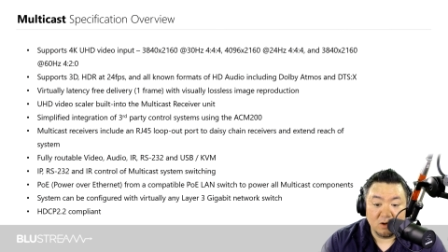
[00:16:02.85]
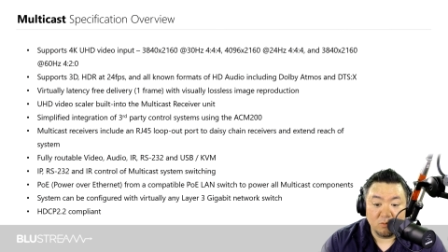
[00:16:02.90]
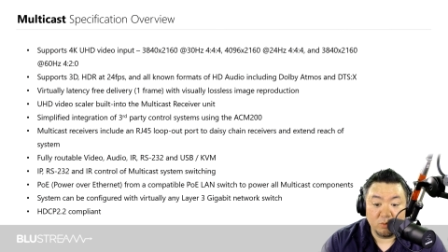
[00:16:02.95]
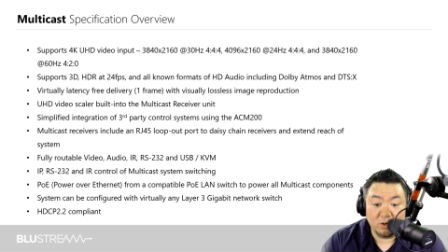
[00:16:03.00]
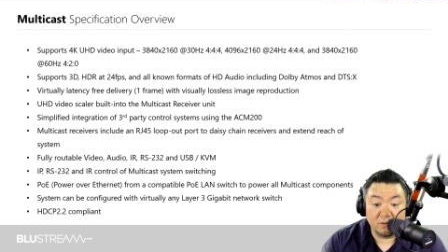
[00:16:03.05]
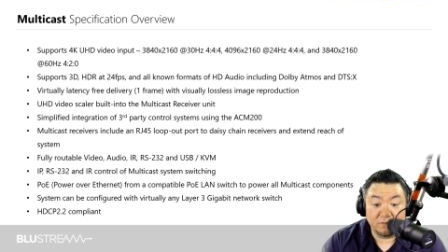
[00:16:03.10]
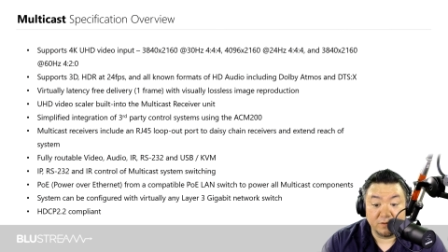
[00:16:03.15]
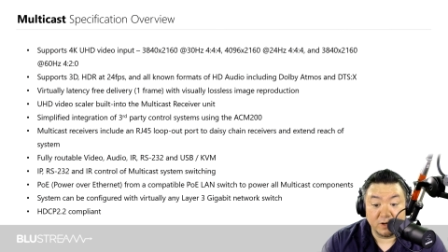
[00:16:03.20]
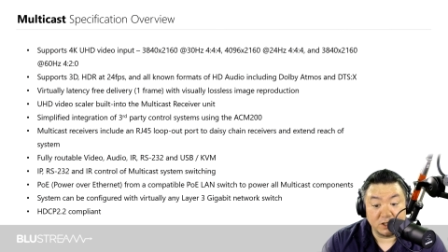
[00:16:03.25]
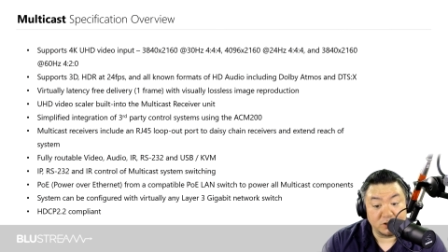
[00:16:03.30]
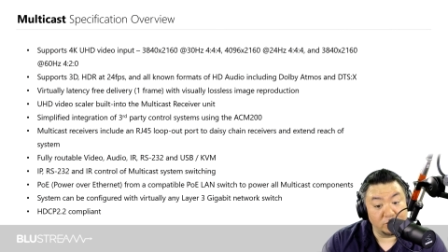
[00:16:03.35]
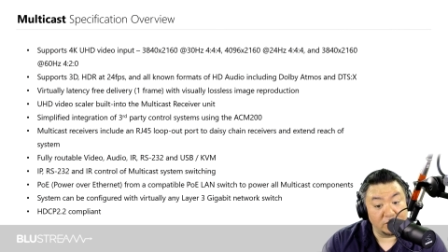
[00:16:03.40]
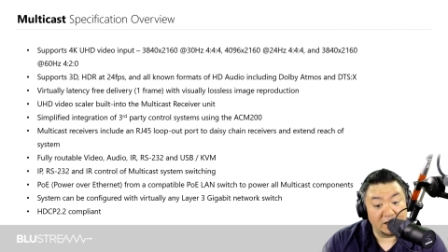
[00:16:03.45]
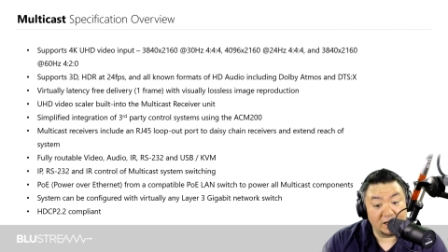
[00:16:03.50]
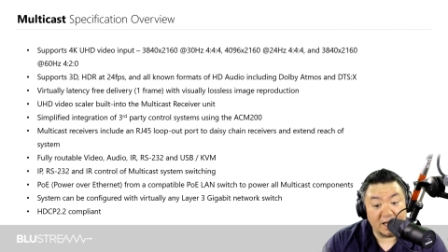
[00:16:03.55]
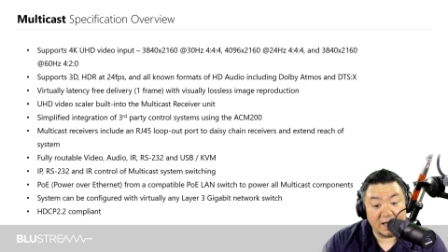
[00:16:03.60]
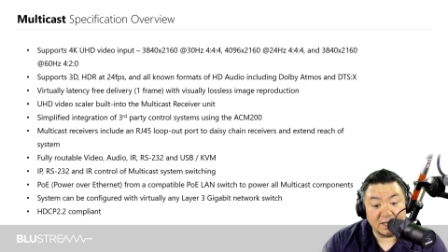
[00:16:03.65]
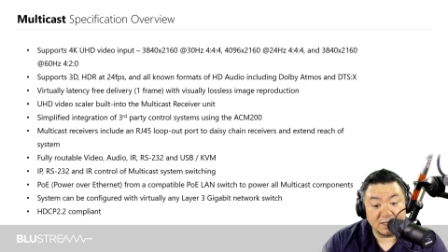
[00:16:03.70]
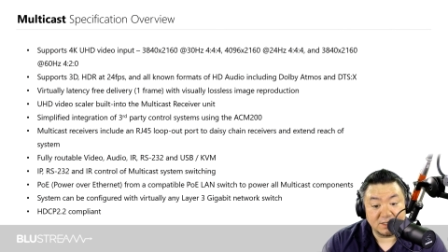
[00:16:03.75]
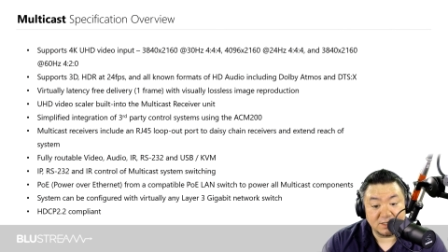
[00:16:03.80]
We are virtually
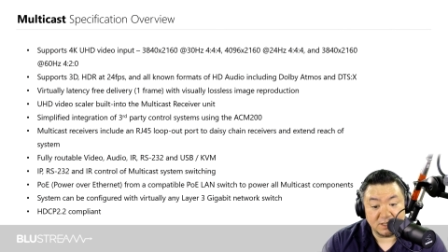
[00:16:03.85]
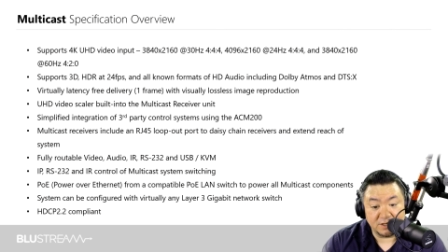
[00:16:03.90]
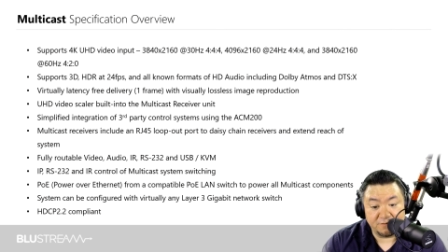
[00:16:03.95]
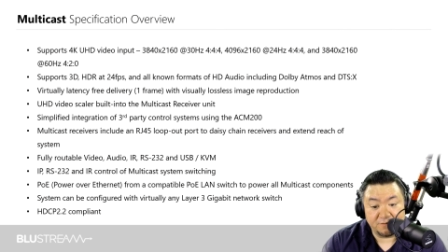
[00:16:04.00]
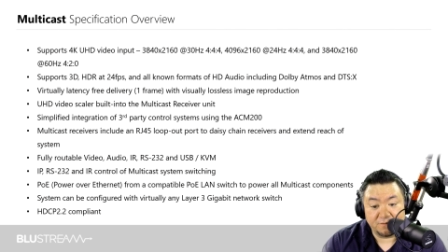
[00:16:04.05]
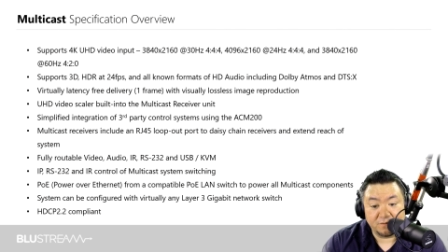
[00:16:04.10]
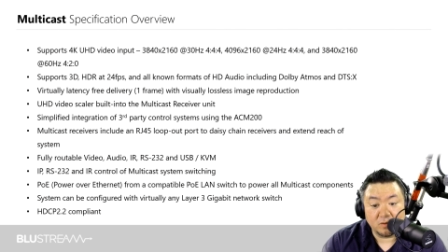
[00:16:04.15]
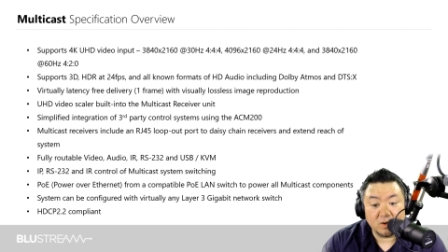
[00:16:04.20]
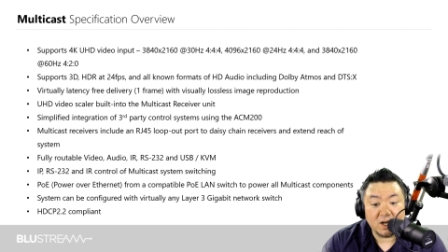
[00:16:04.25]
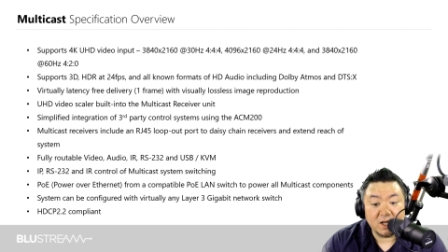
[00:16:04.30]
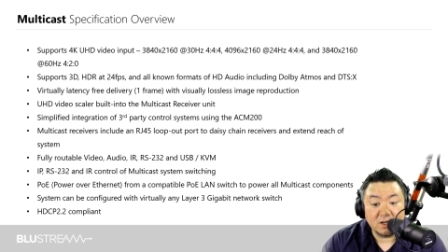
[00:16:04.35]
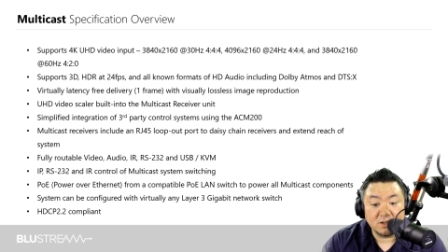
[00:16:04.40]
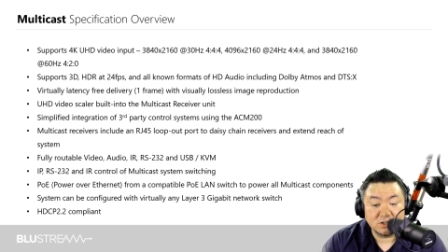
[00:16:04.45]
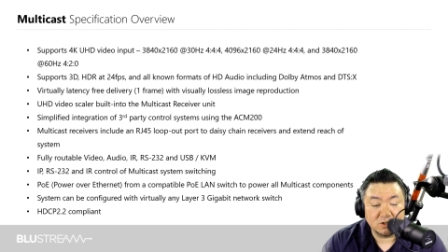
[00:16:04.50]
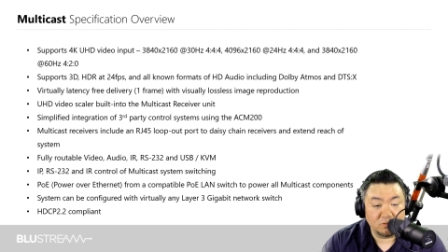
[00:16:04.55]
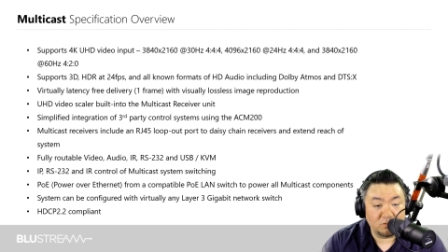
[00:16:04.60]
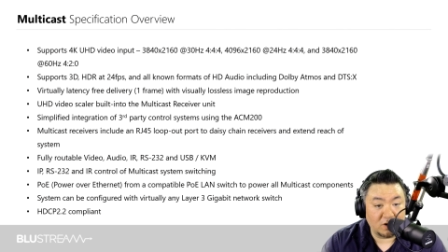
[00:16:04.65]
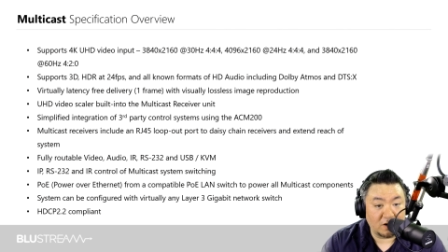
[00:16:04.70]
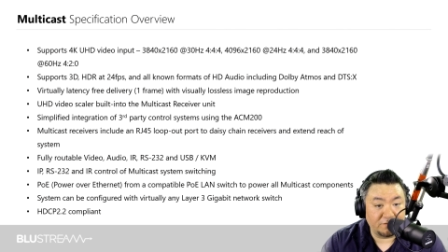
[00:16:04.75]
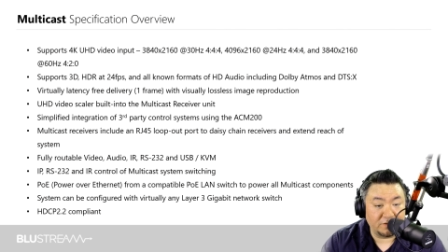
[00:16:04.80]
latency free,
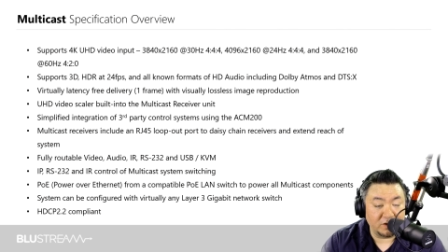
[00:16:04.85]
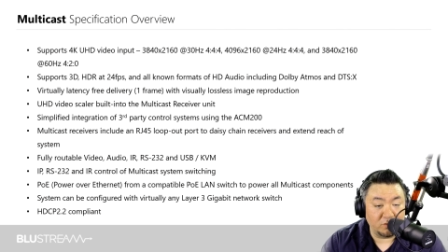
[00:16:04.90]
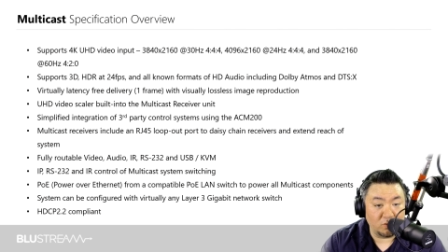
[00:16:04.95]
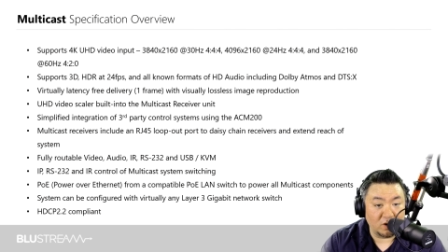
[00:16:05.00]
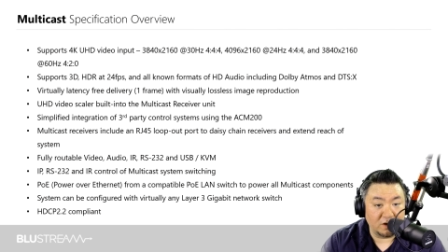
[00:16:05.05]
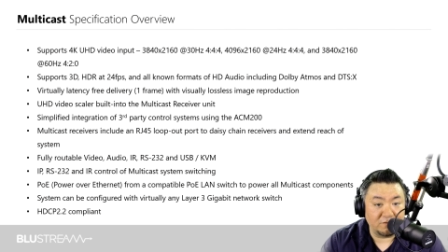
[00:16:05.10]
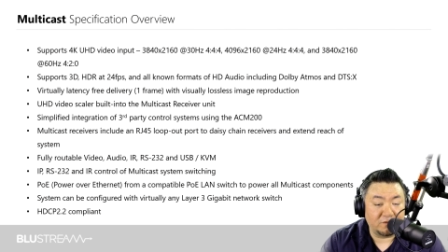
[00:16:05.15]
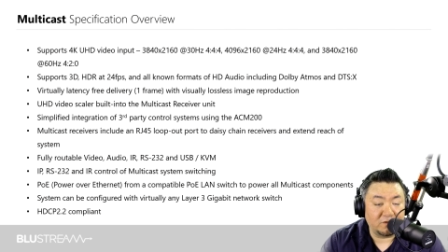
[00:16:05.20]
so roughly 1